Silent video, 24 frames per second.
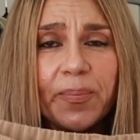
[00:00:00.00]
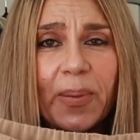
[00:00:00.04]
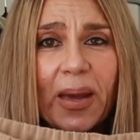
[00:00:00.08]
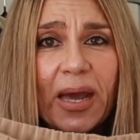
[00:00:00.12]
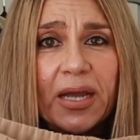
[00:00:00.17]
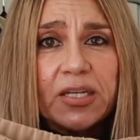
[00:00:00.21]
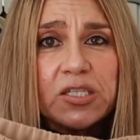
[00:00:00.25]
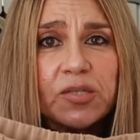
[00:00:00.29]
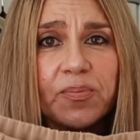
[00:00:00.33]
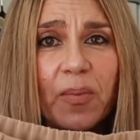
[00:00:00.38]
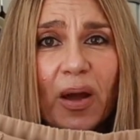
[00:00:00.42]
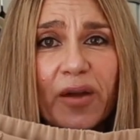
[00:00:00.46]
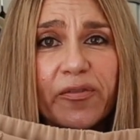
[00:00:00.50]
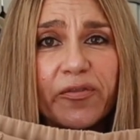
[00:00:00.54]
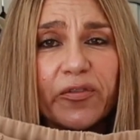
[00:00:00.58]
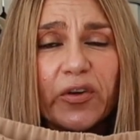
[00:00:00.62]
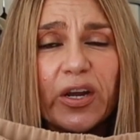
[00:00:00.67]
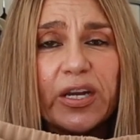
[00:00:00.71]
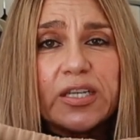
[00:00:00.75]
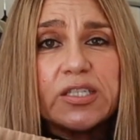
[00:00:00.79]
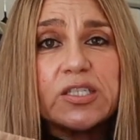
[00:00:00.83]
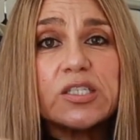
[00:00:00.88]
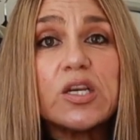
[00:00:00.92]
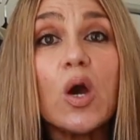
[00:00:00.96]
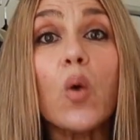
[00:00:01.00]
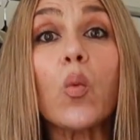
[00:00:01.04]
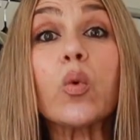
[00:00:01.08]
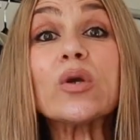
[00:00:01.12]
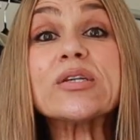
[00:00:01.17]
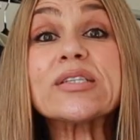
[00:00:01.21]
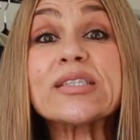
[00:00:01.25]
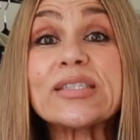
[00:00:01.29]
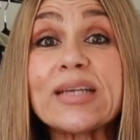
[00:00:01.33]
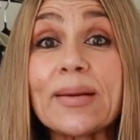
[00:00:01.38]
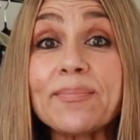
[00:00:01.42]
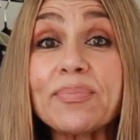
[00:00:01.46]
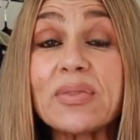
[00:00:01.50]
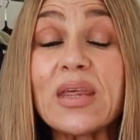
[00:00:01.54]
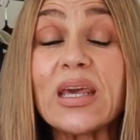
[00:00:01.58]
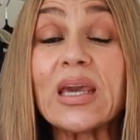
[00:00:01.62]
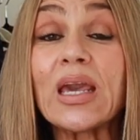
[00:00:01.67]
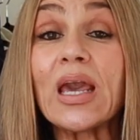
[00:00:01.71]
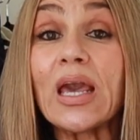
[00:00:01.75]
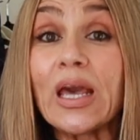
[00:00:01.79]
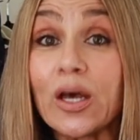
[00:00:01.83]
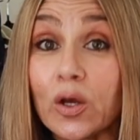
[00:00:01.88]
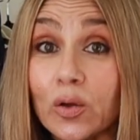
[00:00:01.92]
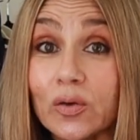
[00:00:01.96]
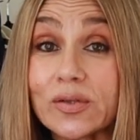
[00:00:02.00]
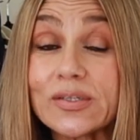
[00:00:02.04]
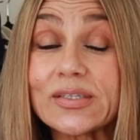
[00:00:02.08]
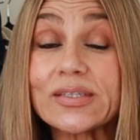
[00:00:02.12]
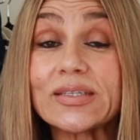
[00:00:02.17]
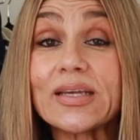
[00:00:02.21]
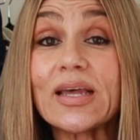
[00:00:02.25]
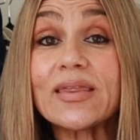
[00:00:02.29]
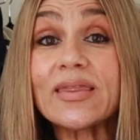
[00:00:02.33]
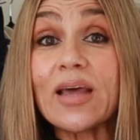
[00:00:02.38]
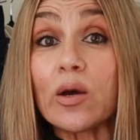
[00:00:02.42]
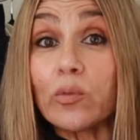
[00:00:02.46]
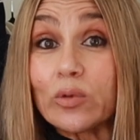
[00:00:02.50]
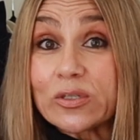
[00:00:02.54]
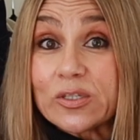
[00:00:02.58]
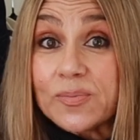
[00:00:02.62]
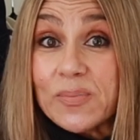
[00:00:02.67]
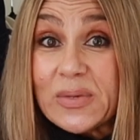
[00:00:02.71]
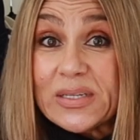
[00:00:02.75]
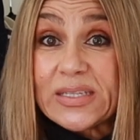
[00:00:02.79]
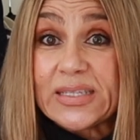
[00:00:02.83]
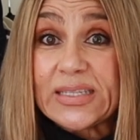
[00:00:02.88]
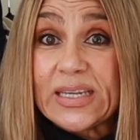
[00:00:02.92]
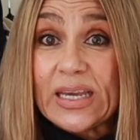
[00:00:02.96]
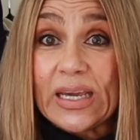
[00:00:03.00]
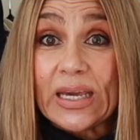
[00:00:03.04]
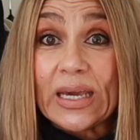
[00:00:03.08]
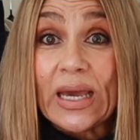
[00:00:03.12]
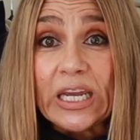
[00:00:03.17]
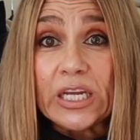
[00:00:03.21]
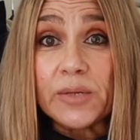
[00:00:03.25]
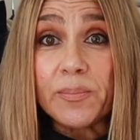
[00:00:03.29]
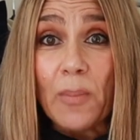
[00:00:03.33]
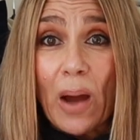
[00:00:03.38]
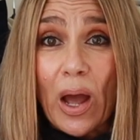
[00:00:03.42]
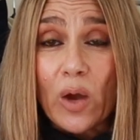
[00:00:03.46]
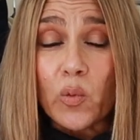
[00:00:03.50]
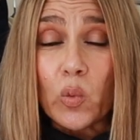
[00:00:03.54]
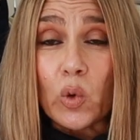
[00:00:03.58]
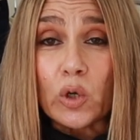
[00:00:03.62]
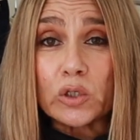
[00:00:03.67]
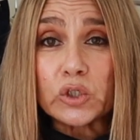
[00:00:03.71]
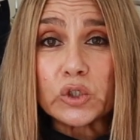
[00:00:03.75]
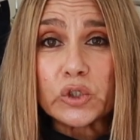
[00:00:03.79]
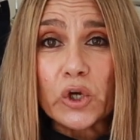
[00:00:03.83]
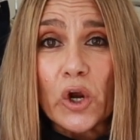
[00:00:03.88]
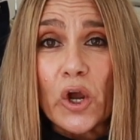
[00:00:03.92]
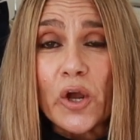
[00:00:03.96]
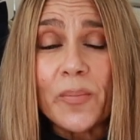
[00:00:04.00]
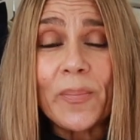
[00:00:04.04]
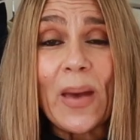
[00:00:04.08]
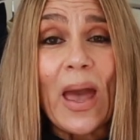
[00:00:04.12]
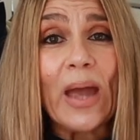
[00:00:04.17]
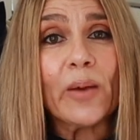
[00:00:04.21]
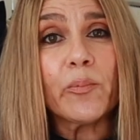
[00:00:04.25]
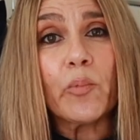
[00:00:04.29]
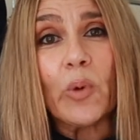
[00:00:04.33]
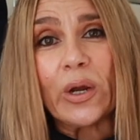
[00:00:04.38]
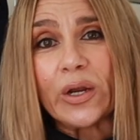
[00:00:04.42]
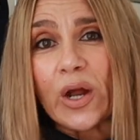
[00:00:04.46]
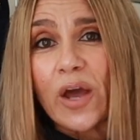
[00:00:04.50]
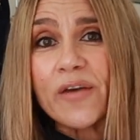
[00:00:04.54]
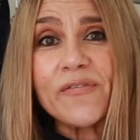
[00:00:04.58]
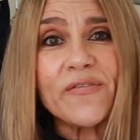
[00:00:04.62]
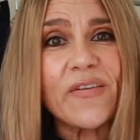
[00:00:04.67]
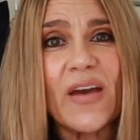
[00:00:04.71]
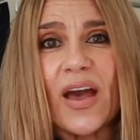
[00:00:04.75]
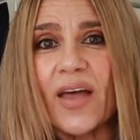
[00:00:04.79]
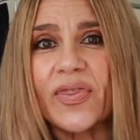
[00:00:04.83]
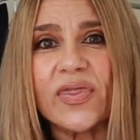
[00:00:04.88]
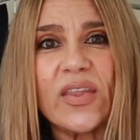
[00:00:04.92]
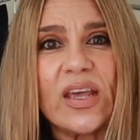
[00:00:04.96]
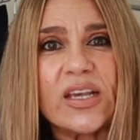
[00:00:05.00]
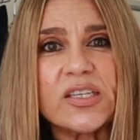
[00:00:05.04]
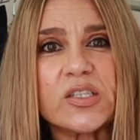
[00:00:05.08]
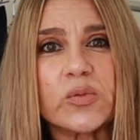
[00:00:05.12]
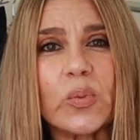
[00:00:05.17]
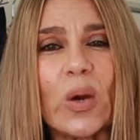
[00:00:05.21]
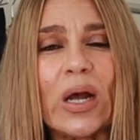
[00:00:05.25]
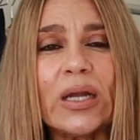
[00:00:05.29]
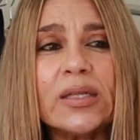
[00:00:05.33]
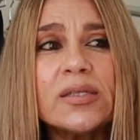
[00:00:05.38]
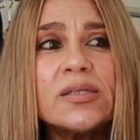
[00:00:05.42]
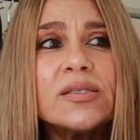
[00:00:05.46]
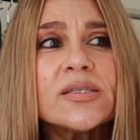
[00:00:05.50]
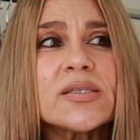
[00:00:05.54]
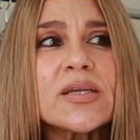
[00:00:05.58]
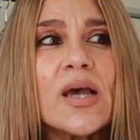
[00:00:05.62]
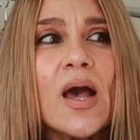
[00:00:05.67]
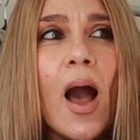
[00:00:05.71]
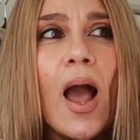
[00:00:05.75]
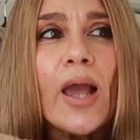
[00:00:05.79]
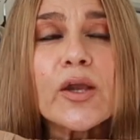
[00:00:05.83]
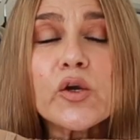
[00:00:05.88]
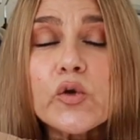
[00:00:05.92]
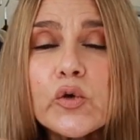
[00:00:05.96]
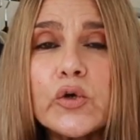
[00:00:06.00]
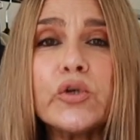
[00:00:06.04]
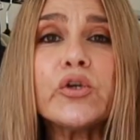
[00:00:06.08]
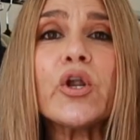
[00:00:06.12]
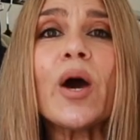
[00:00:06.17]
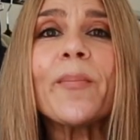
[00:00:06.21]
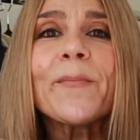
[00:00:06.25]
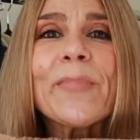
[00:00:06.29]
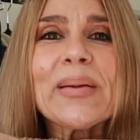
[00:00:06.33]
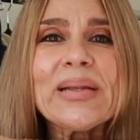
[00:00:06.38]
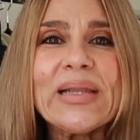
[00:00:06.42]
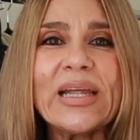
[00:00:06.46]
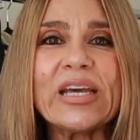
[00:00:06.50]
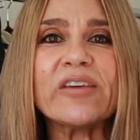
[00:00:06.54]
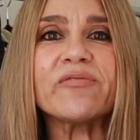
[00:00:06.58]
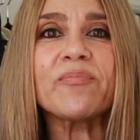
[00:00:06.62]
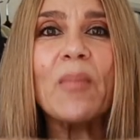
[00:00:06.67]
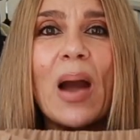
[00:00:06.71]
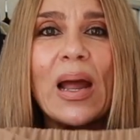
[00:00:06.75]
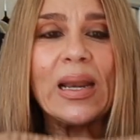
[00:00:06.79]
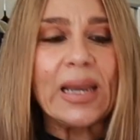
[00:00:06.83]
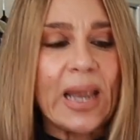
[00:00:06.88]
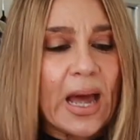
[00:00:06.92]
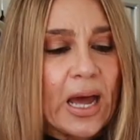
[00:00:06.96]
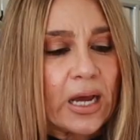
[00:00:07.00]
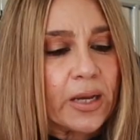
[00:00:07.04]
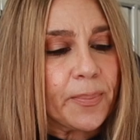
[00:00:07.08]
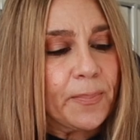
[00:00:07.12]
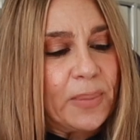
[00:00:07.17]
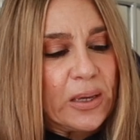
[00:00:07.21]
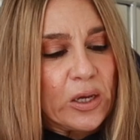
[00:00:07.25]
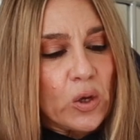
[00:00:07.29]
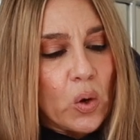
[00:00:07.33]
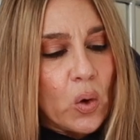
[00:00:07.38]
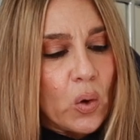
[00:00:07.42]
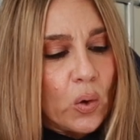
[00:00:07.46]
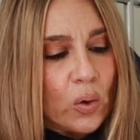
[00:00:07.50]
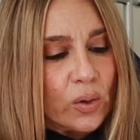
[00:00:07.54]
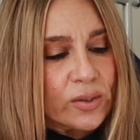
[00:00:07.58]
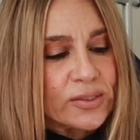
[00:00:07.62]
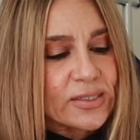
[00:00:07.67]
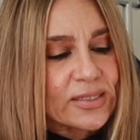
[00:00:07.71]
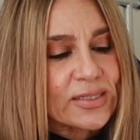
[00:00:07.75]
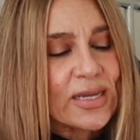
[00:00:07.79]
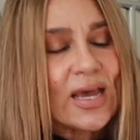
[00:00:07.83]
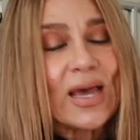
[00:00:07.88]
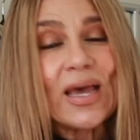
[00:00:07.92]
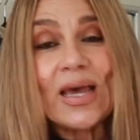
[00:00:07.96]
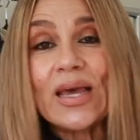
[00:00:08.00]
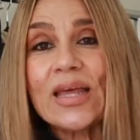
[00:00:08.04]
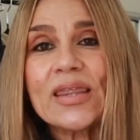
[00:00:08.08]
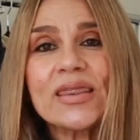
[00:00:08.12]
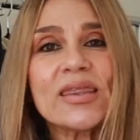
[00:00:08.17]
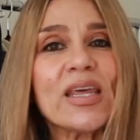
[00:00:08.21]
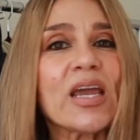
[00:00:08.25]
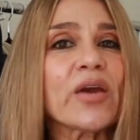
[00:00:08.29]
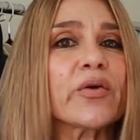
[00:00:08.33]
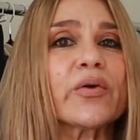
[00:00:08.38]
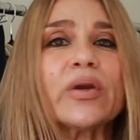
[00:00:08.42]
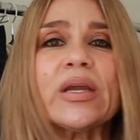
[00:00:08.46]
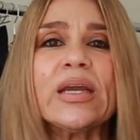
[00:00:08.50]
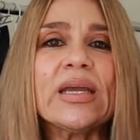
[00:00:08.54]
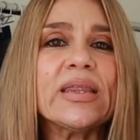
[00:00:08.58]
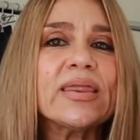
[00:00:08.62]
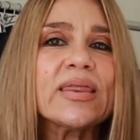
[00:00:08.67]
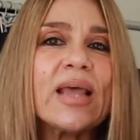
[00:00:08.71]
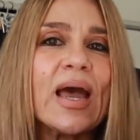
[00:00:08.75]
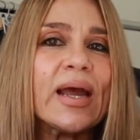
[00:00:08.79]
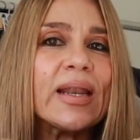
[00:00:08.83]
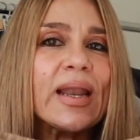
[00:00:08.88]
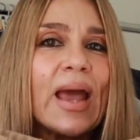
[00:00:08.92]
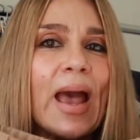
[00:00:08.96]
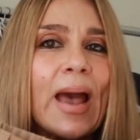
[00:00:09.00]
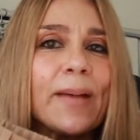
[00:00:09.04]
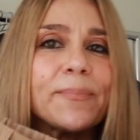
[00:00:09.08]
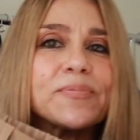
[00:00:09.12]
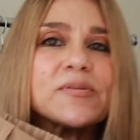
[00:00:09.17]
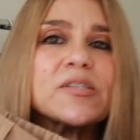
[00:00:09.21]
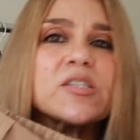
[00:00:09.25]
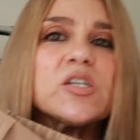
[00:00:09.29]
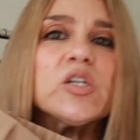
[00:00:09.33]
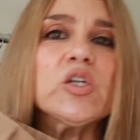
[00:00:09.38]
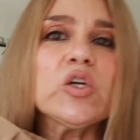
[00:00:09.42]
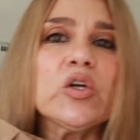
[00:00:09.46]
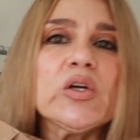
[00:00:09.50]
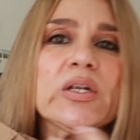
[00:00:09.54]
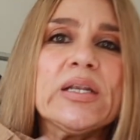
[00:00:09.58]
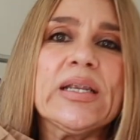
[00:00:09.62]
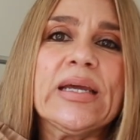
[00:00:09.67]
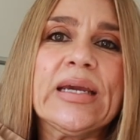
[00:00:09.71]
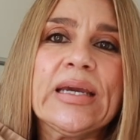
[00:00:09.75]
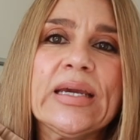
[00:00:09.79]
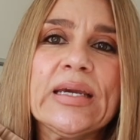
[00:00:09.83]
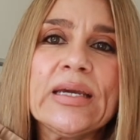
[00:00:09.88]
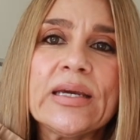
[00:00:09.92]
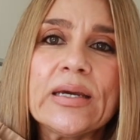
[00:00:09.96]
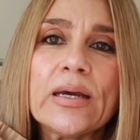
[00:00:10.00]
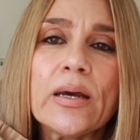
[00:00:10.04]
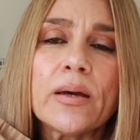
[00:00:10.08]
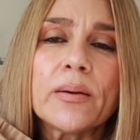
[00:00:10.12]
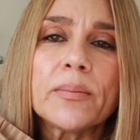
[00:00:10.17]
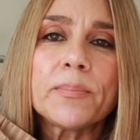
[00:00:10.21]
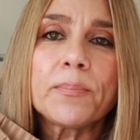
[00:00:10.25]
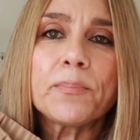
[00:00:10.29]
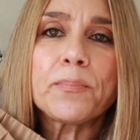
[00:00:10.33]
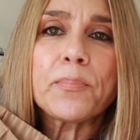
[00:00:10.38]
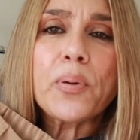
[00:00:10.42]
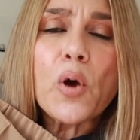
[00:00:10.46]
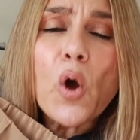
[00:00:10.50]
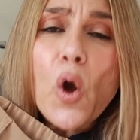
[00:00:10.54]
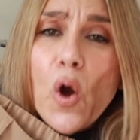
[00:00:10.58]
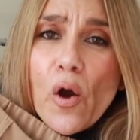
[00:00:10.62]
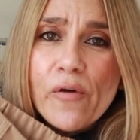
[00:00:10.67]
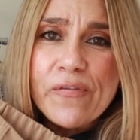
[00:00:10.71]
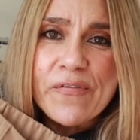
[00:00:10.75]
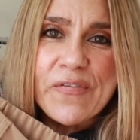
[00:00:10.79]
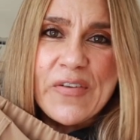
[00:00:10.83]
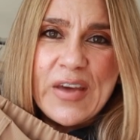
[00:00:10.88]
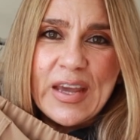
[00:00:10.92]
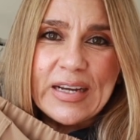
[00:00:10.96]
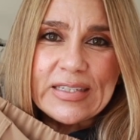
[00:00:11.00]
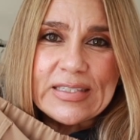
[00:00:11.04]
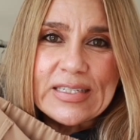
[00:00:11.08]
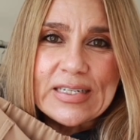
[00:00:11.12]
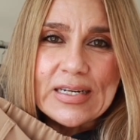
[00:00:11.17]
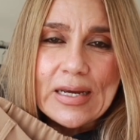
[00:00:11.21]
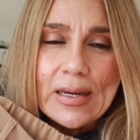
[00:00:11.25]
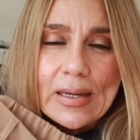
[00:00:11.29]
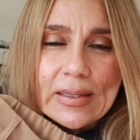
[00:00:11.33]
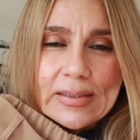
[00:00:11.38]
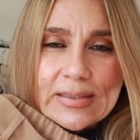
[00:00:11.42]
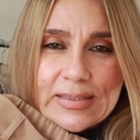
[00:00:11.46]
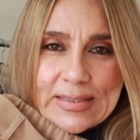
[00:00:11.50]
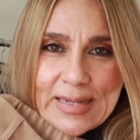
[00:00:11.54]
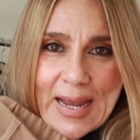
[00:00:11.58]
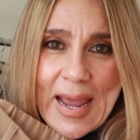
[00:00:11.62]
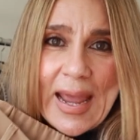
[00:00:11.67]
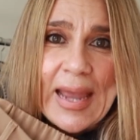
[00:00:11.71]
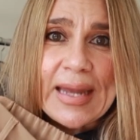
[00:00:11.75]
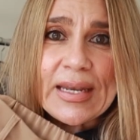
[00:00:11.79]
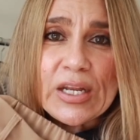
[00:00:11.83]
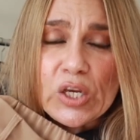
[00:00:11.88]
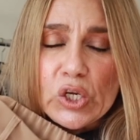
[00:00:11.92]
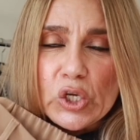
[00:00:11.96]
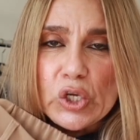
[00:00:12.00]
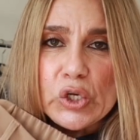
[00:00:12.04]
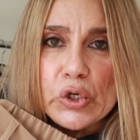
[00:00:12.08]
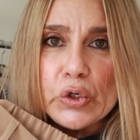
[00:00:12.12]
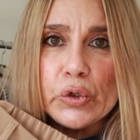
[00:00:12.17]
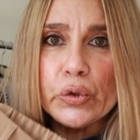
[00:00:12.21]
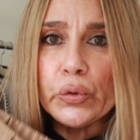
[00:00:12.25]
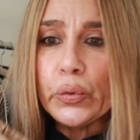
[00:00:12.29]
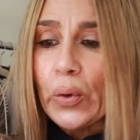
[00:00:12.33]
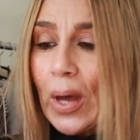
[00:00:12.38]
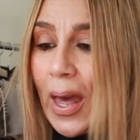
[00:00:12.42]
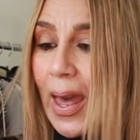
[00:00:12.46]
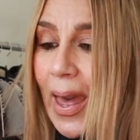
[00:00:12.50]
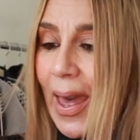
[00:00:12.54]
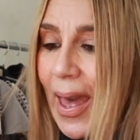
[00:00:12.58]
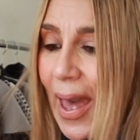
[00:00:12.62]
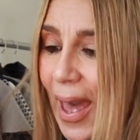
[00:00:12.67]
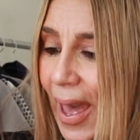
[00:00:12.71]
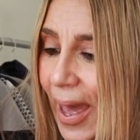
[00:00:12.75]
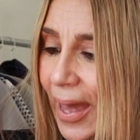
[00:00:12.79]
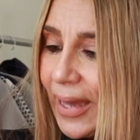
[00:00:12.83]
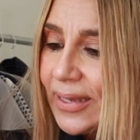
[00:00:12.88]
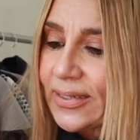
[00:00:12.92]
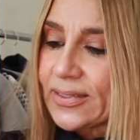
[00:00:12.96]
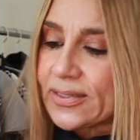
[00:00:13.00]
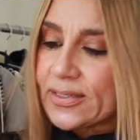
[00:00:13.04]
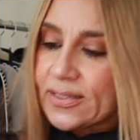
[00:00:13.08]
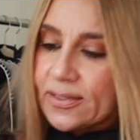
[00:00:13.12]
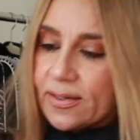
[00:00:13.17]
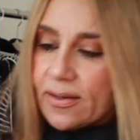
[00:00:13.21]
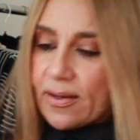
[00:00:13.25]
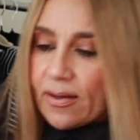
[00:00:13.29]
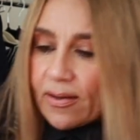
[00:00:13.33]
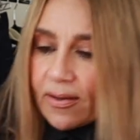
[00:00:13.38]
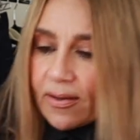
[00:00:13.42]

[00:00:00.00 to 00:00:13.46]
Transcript: pants, my friends, was something else that was missing in my wardrobe. And when I found these ones, I could not believe my luck, because they're in that absolutely perfect tan hue, and